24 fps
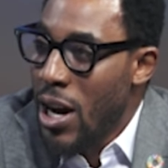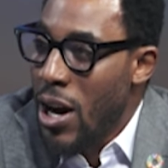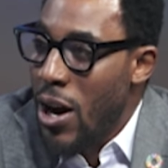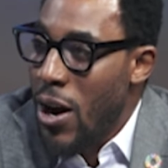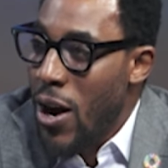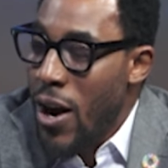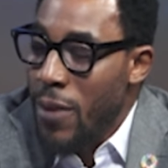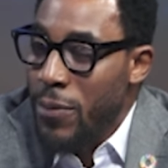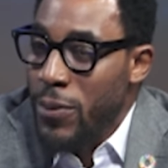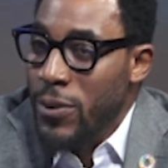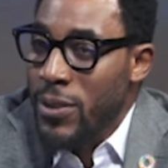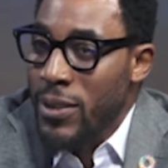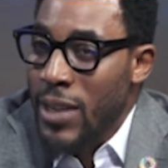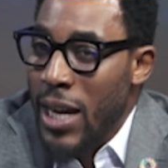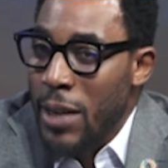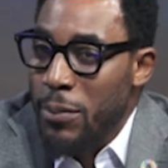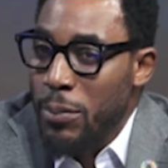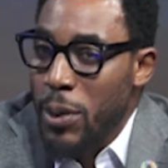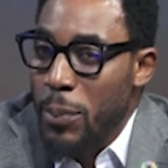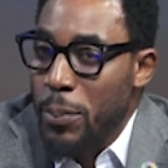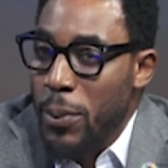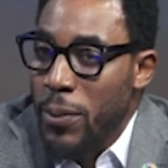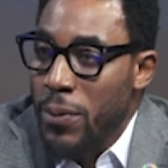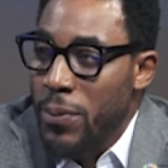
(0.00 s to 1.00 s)
Oftentimes
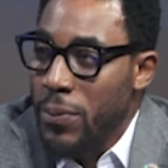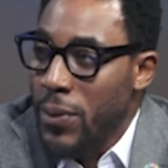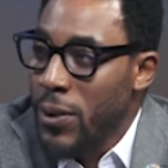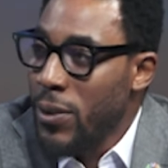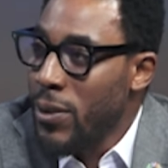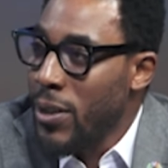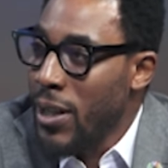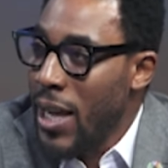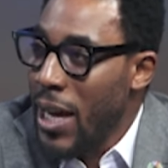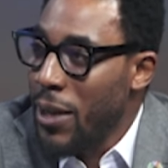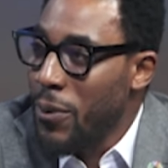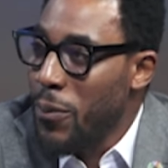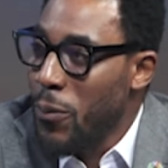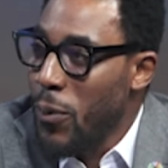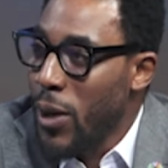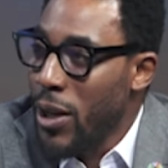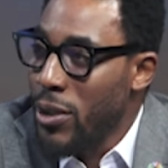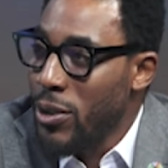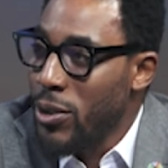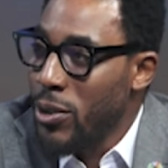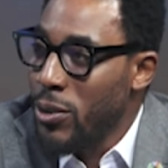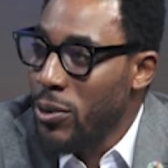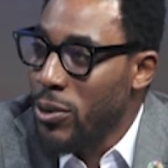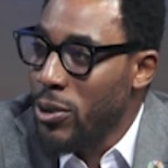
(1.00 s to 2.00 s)
people feel like when
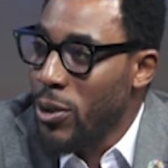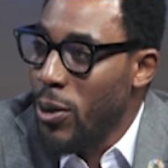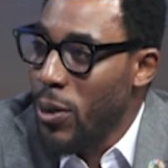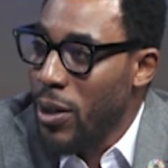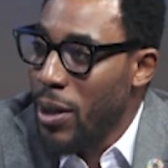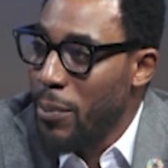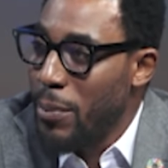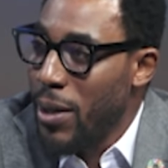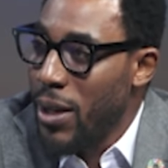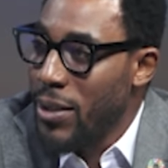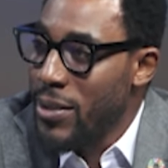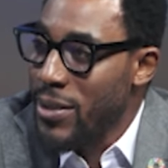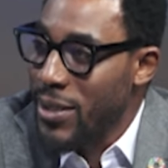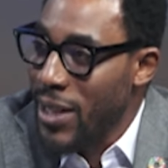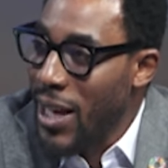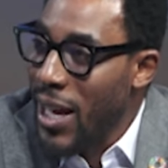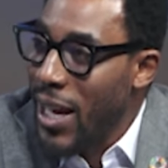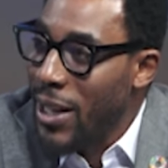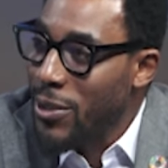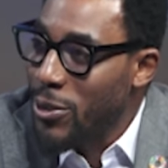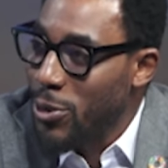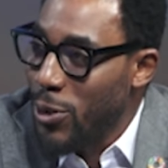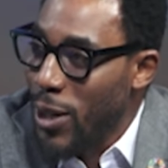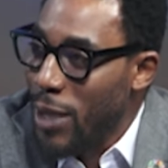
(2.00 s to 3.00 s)
you talk about
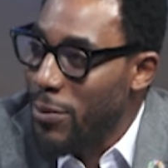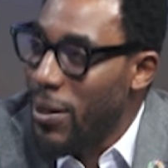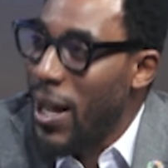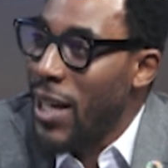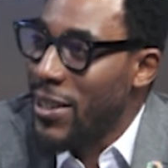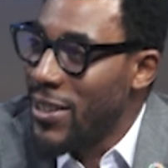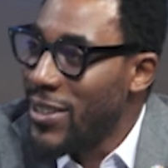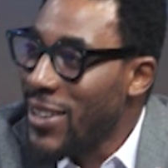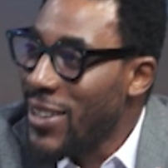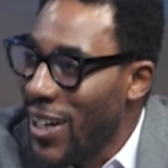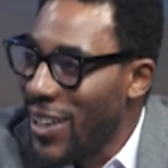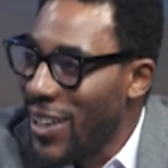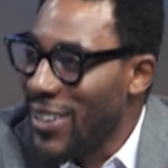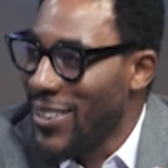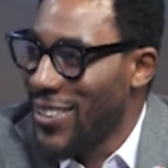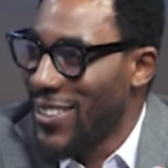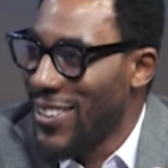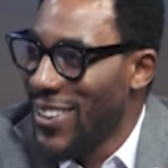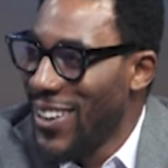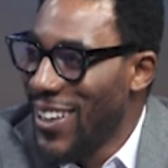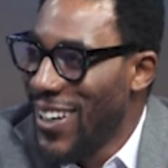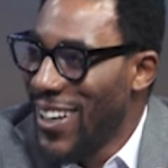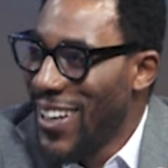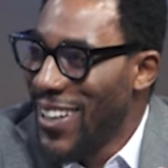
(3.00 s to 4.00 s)
sex, you have had sex.
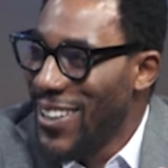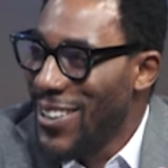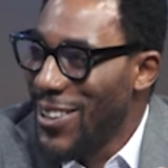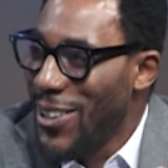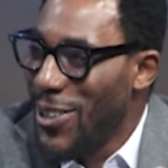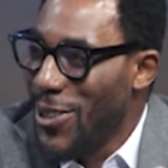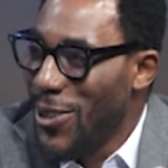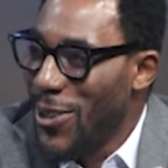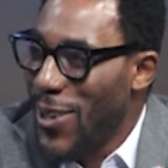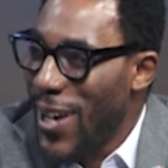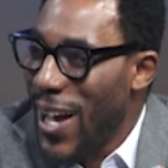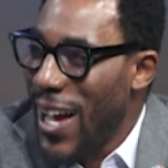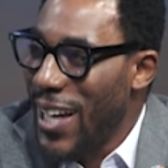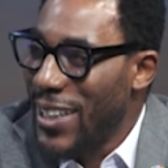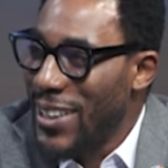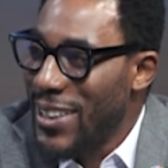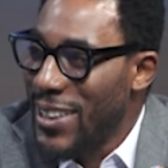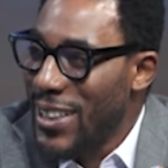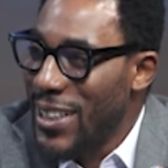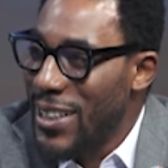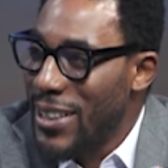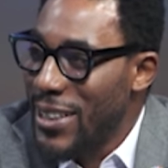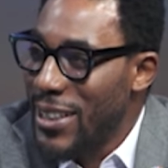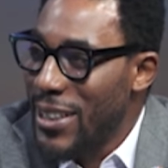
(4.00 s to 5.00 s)
You know, and
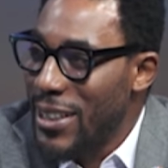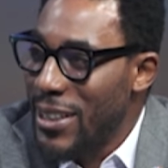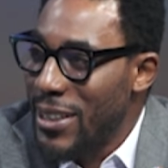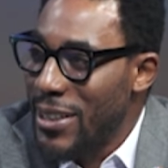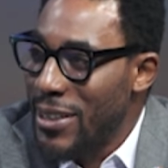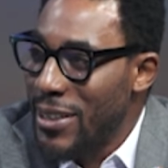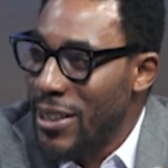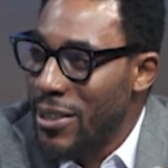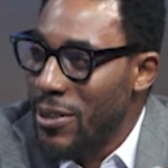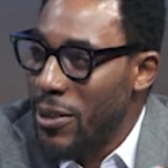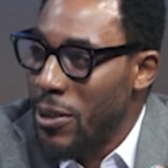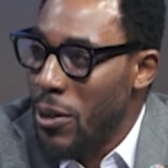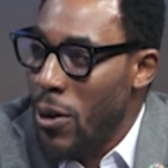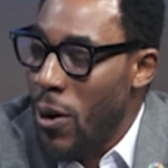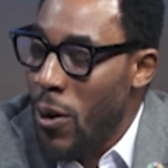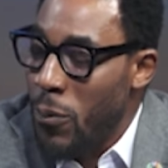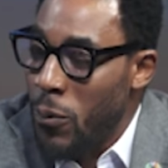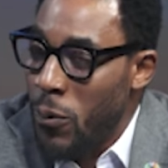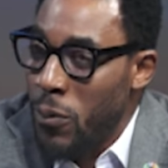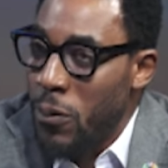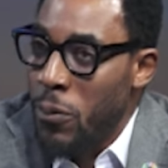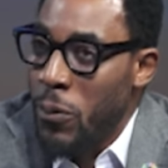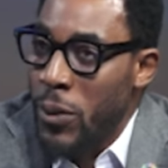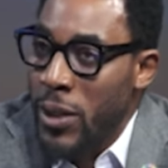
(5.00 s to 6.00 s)

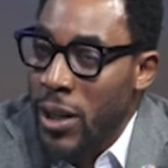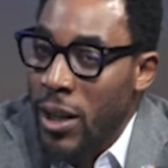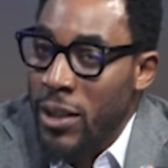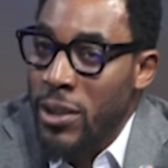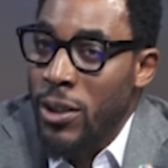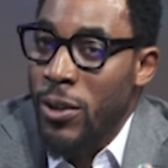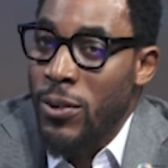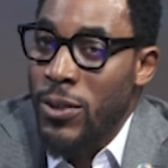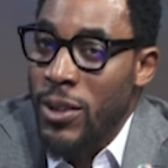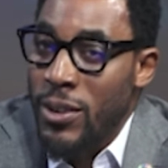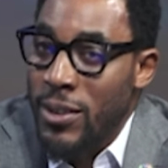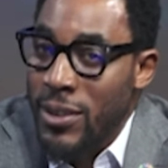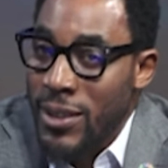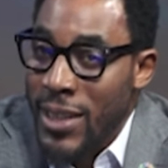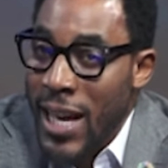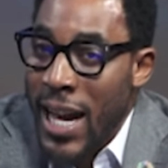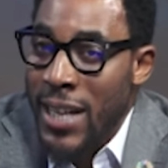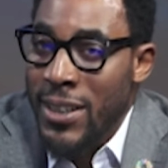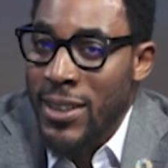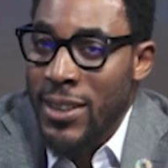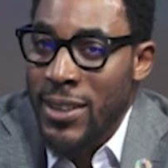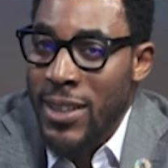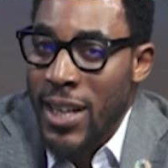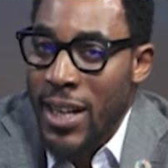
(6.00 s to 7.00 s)
without the
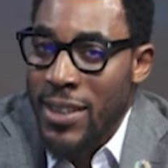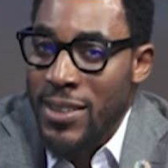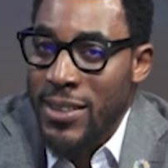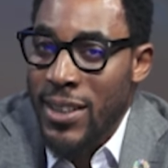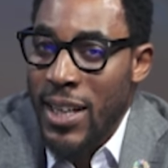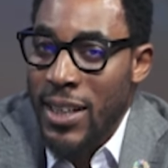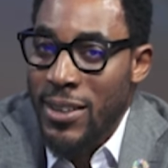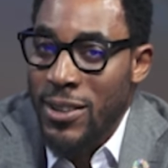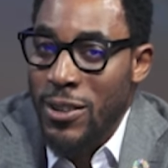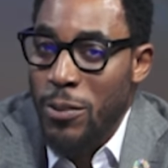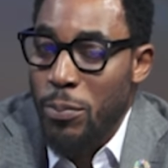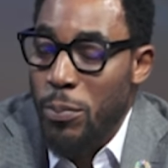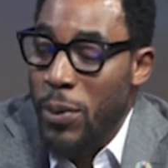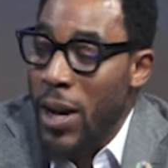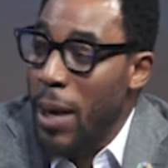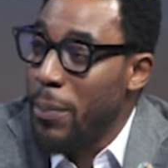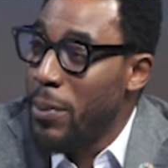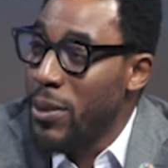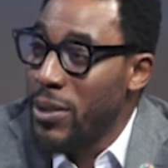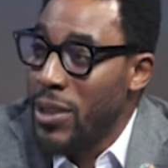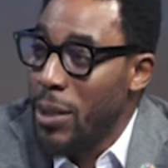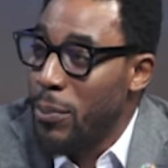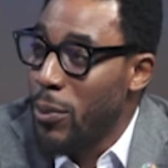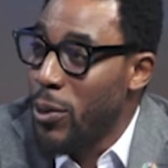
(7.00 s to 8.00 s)
understanding that sex is probably
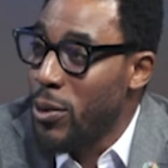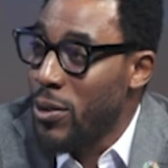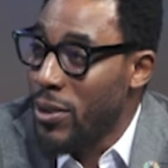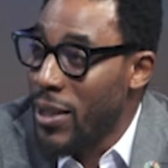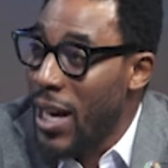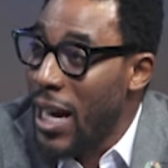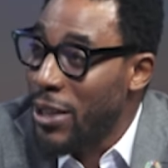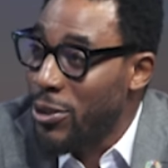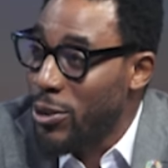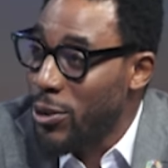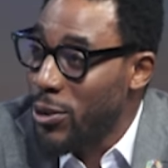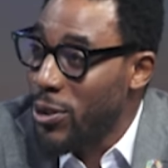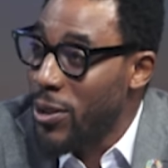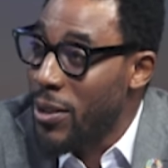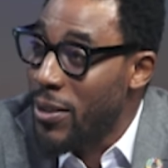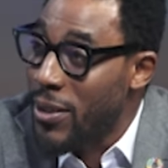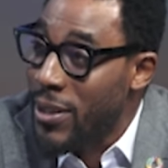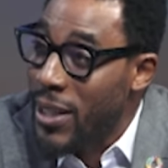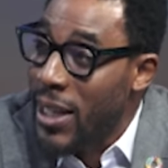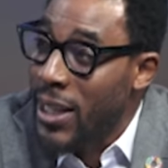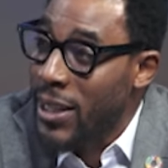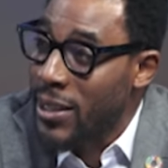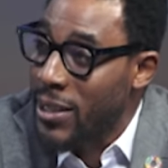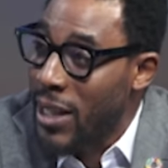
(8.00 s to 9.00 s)
the most natural
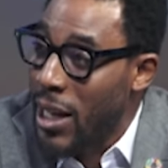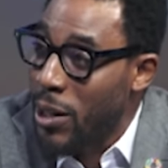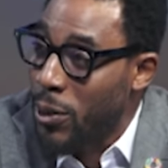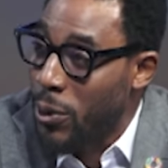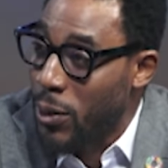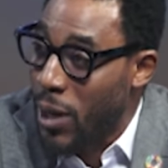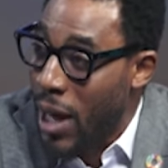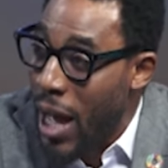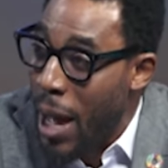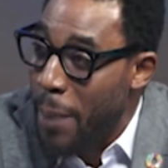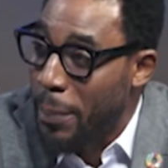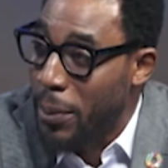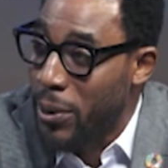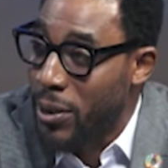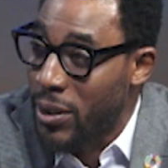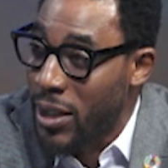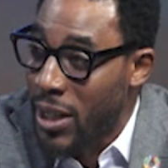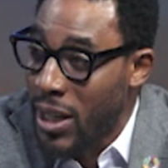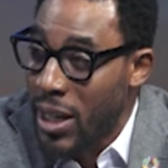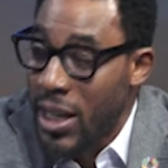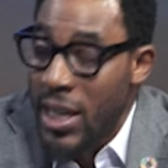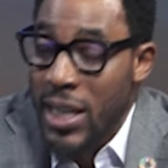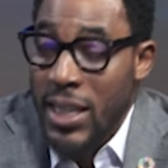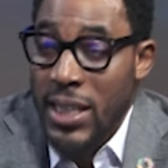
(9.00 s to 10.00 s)
thing that could happen.
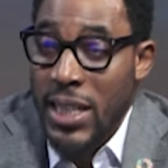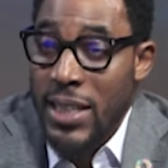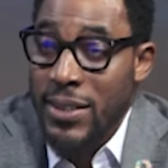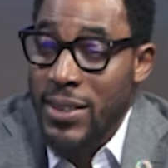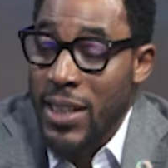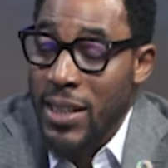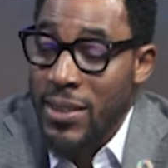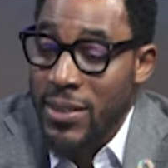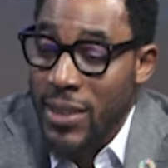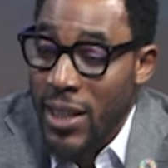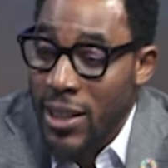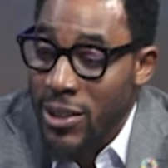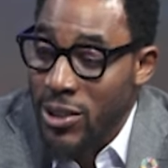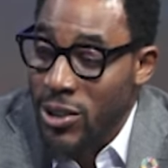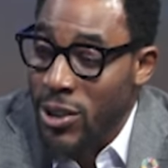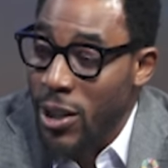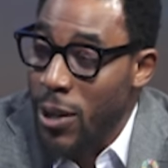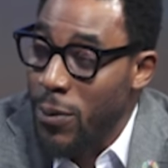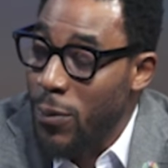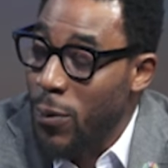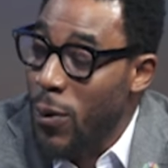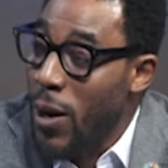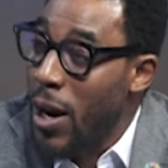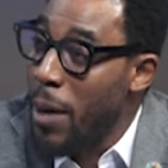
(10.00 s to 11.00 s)
It's essential
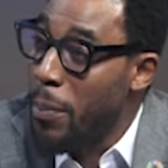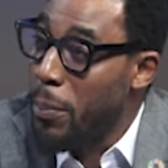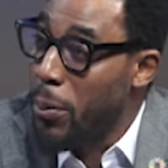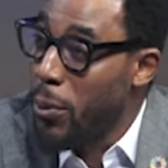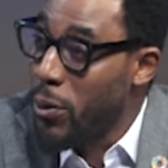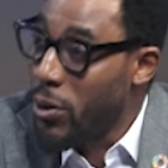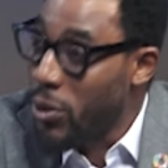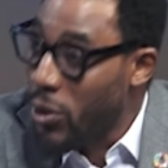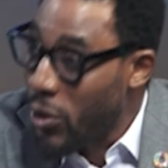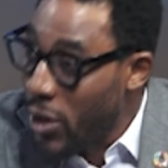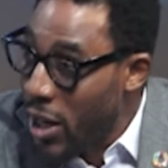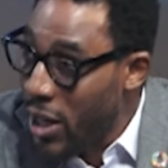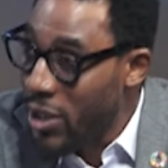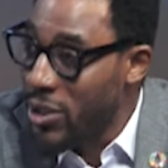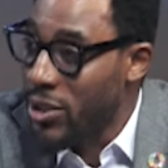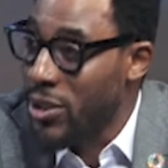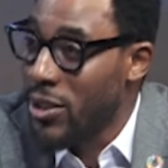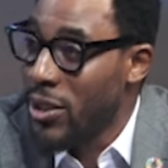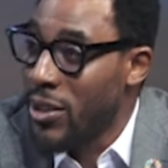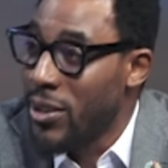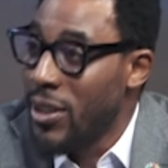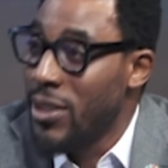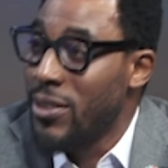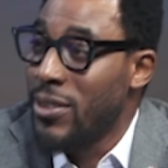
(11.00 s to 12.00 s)
for our
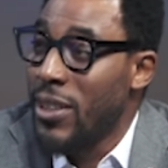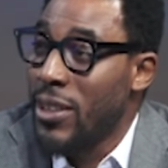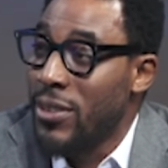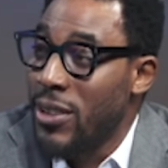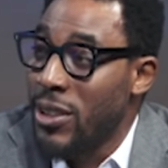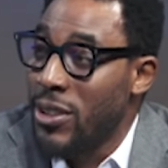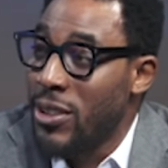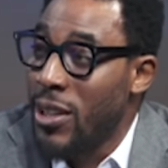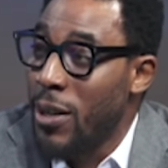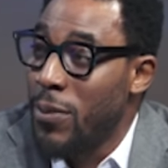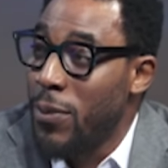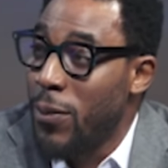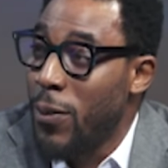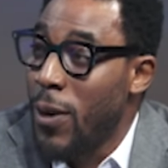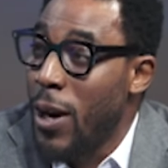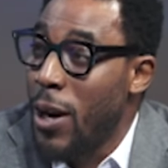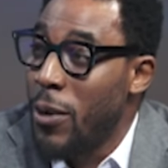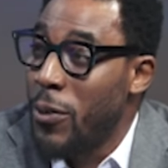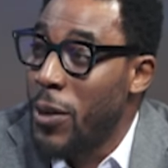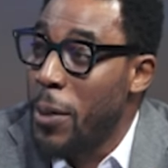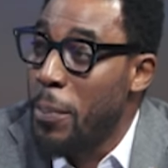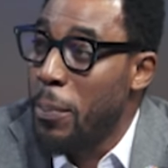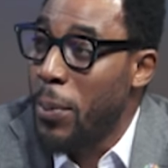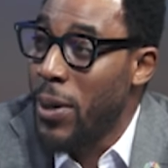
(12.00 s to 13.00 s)
procreation. It's essential for our
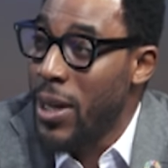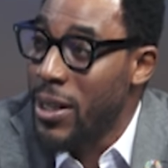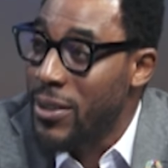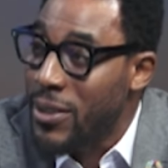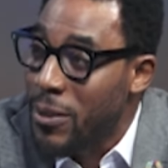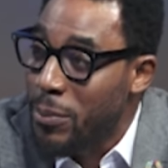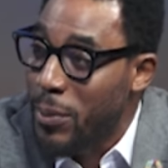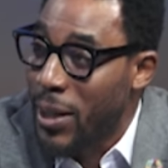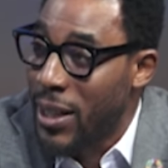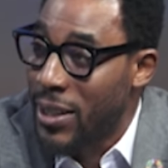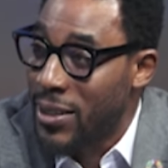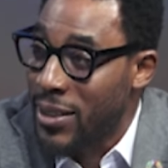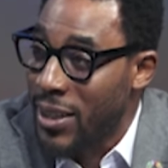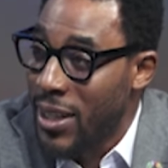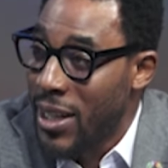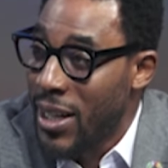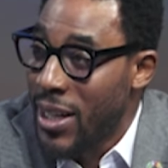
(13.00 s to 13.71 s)
replacement.